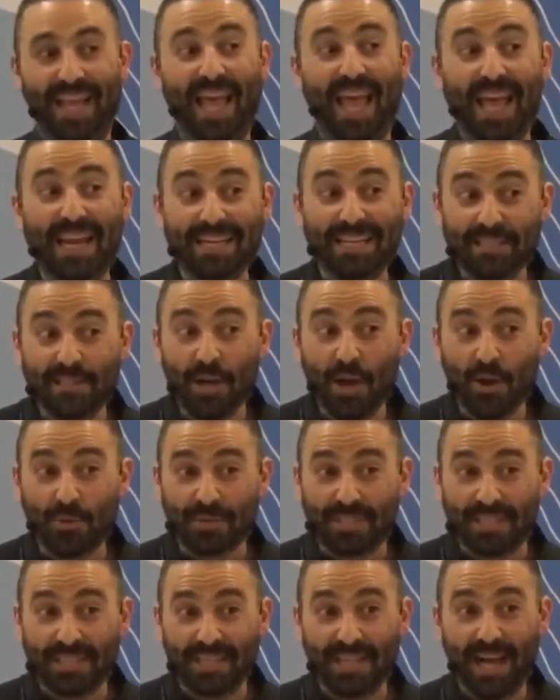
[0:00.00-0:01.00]
And
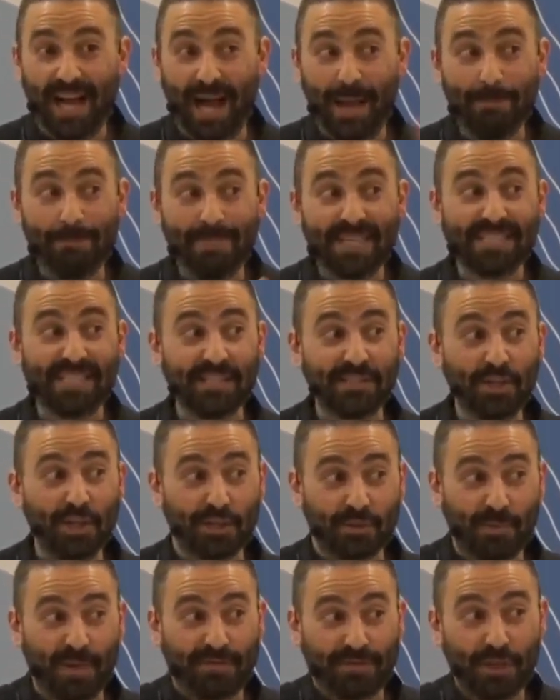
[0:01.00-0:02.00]
note, I'm missing
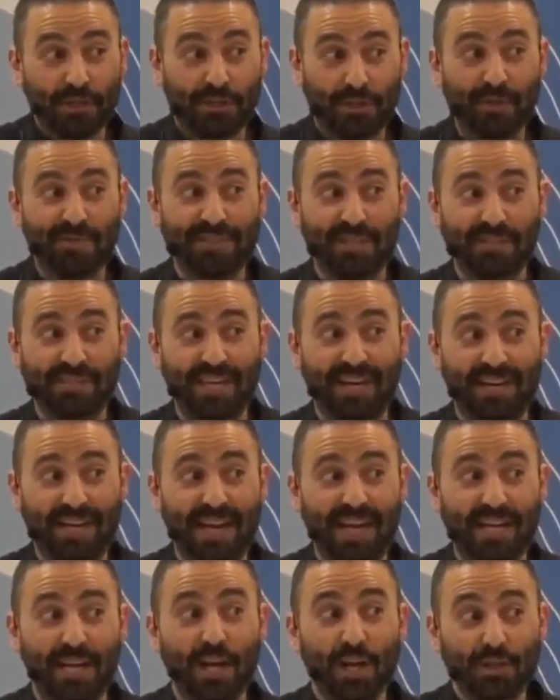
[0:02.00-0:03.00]
church. We have church service on Saturday
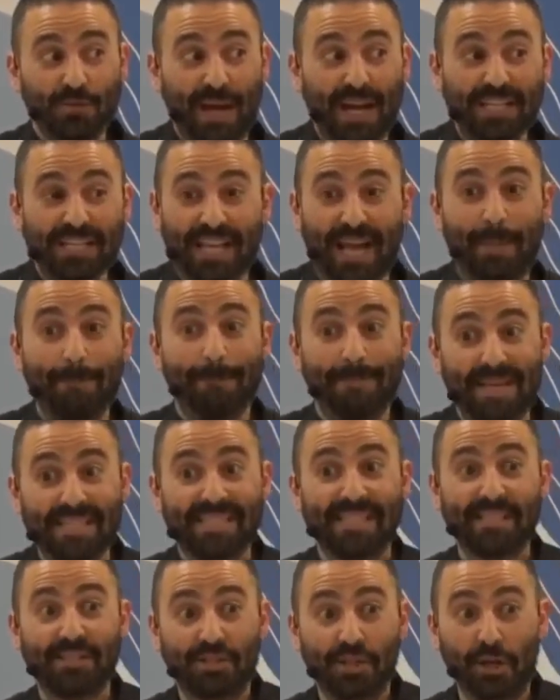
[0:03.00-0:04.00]
night. So actually, I'm
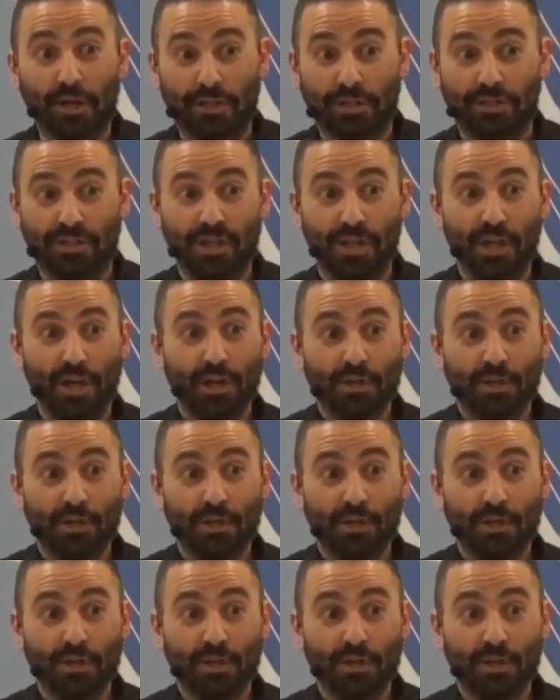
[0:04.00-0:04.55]
missing church.